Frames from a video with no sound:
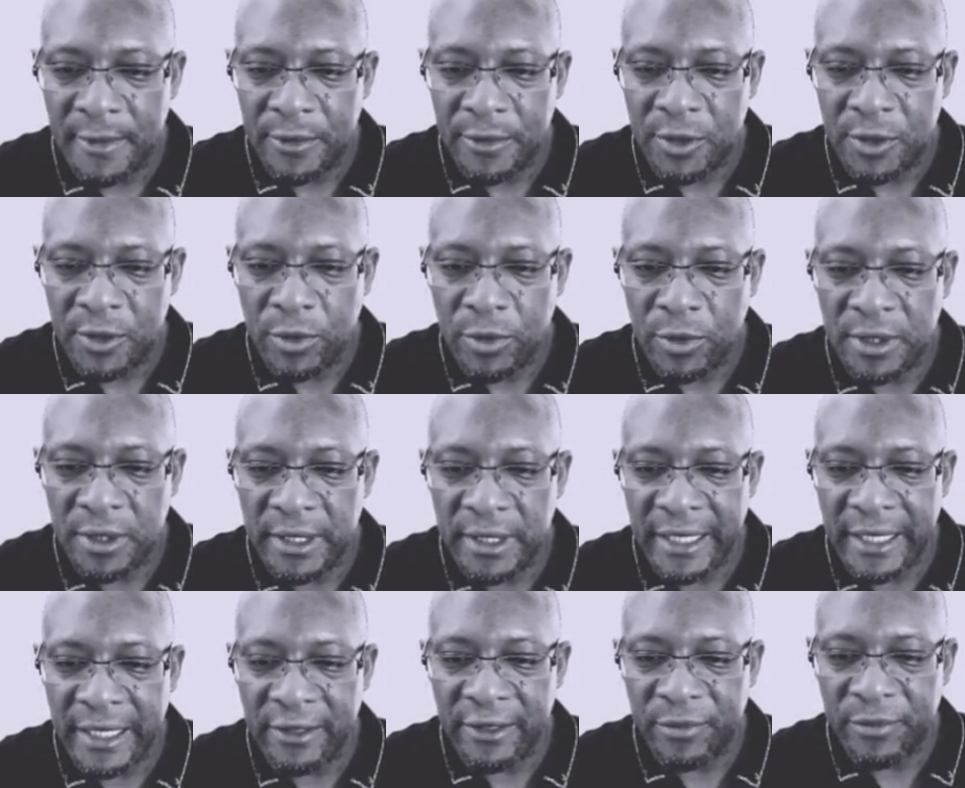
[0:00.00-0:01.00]
So would the
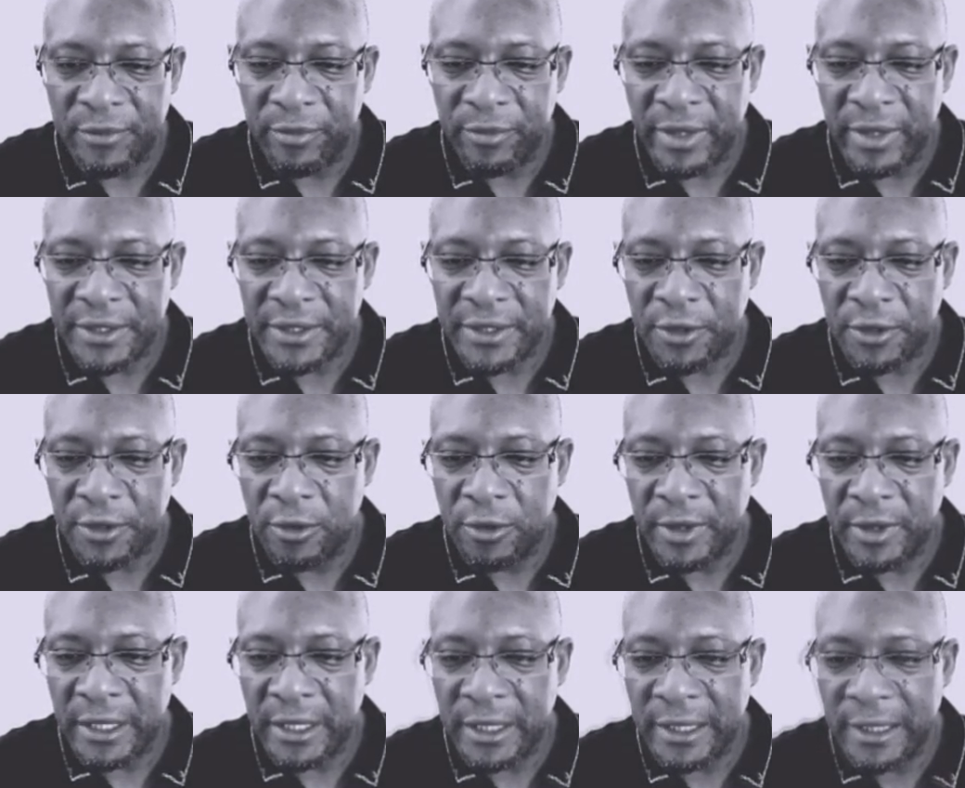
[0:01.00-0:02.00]
knight have been better
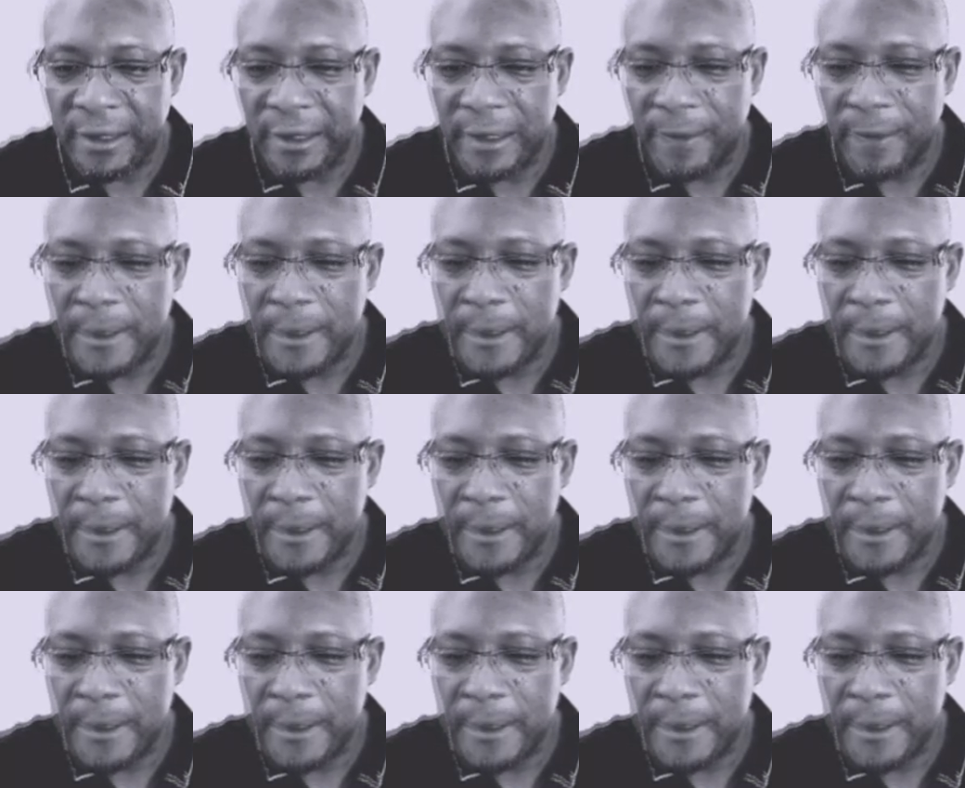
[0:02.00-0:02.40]
coming here?